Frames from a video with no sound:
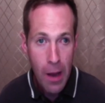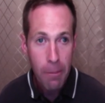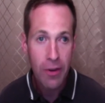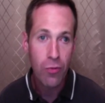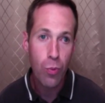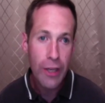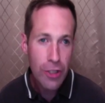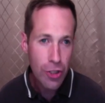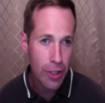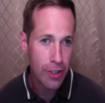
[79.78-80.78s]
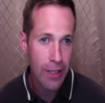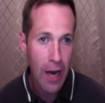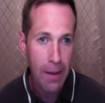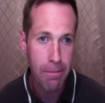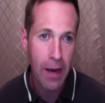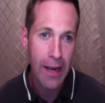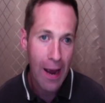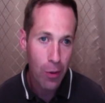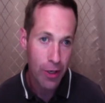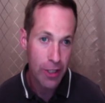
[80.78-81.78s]
But if we judge God by
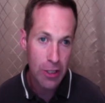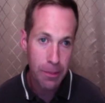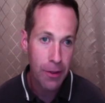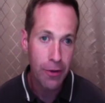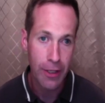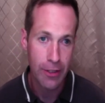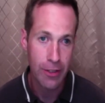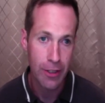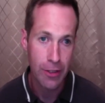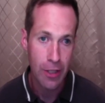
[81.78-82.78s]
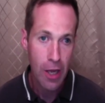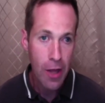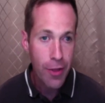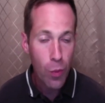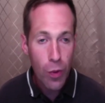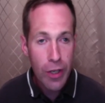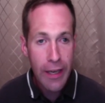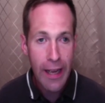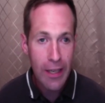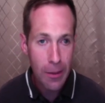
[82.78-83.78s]
our experiences, then we're going
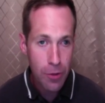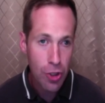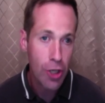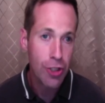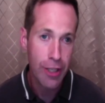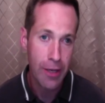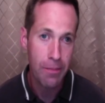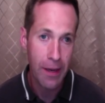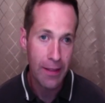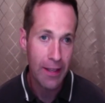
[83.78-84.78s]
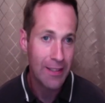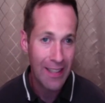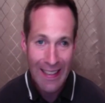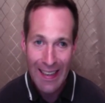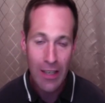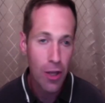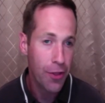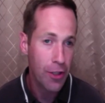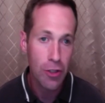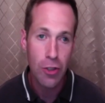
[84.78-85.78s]
to end up judging Him by things that He had
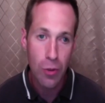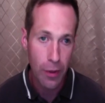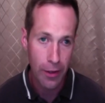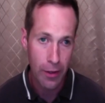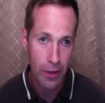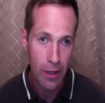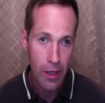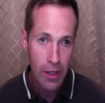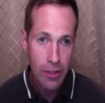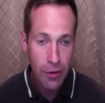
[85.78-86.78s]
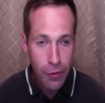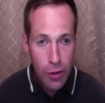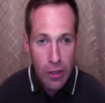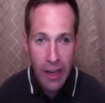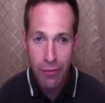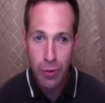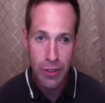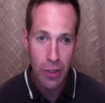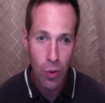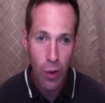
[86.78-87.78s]
nothing to do with. See, if your life
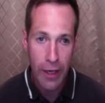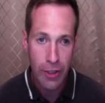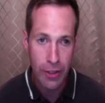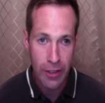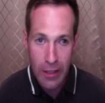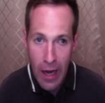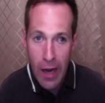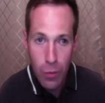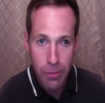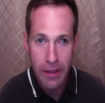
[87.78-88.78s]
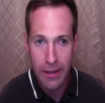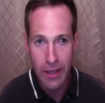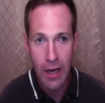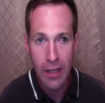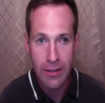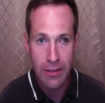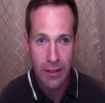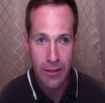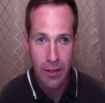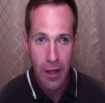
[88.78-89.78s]
was an equation, God would be the
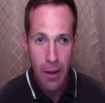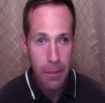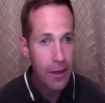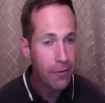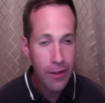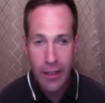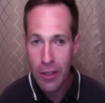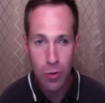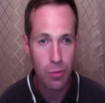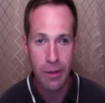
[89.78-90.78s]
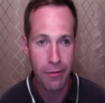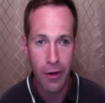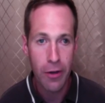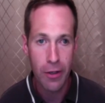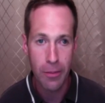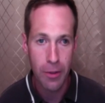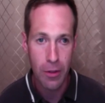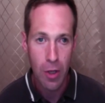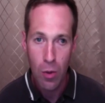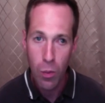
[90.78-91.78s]
constant, but everything else would be a
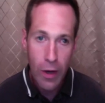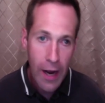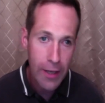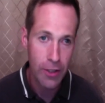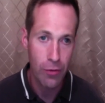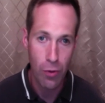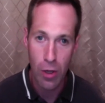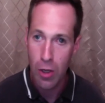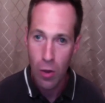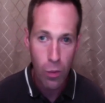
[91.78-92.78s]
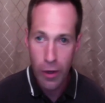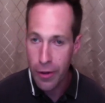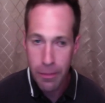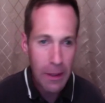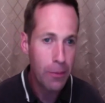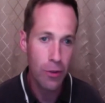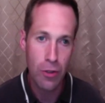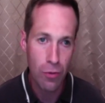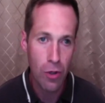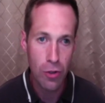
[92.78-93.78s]
variable. What I did wrong, what other people
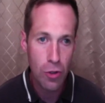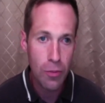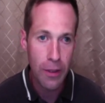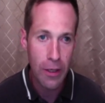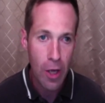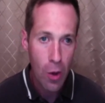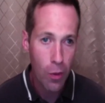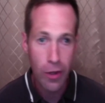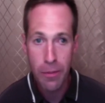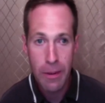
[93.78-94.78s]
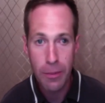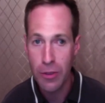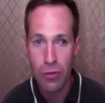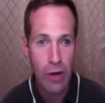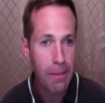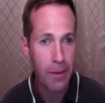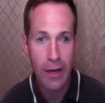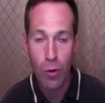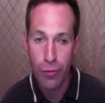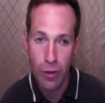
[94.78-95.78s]
did wrong to me, what other people did right but
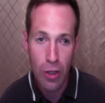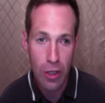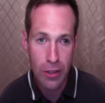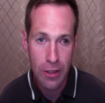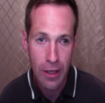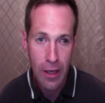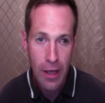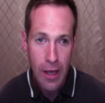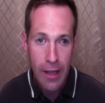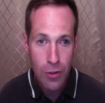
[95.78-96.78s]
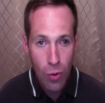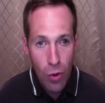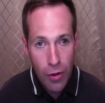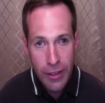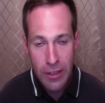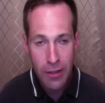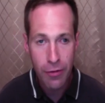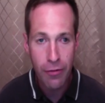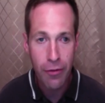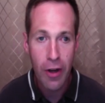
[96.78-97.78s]
I overlooked. And so all these
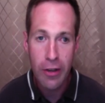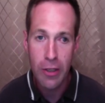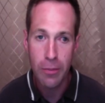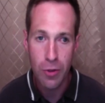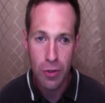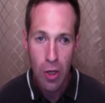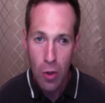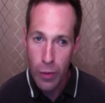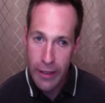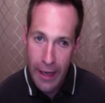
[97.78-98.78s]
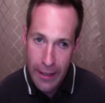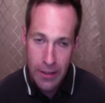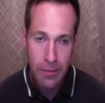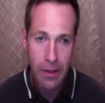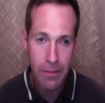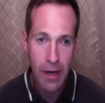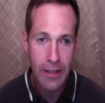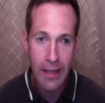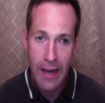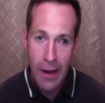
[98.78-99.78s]
different variables would get into my
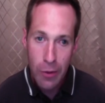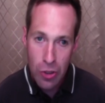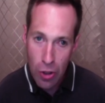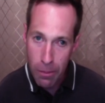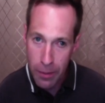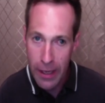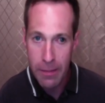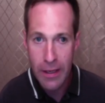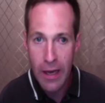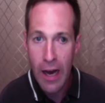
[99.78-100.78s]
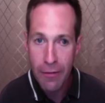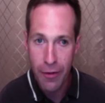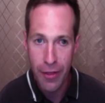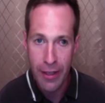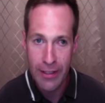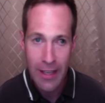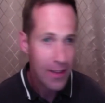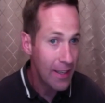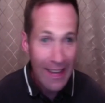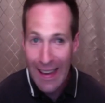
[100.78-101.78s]
mind, and I would start blaming God for things
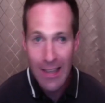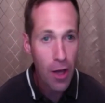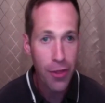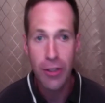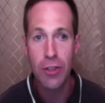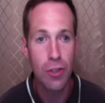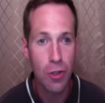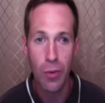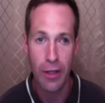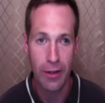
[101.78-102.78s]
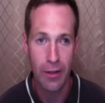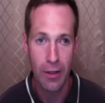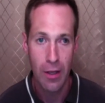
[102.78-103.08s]
that He had nothing to do with.